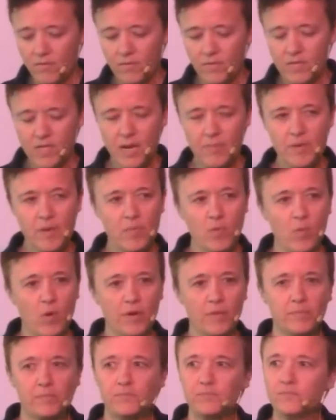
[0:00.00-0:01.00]
Step number
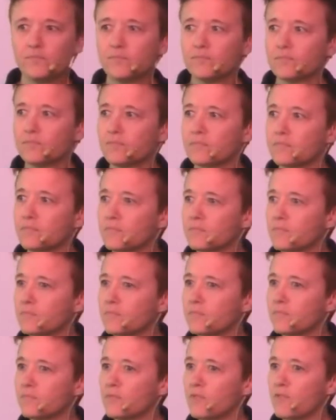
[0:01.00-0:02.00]
one
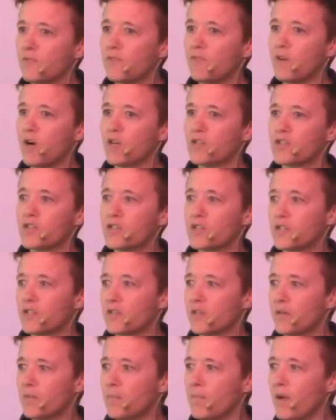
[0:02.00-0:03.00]

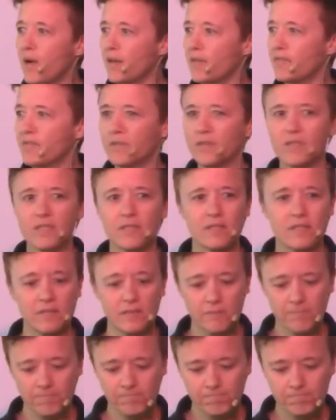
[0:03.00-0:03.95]
foster mindfulness.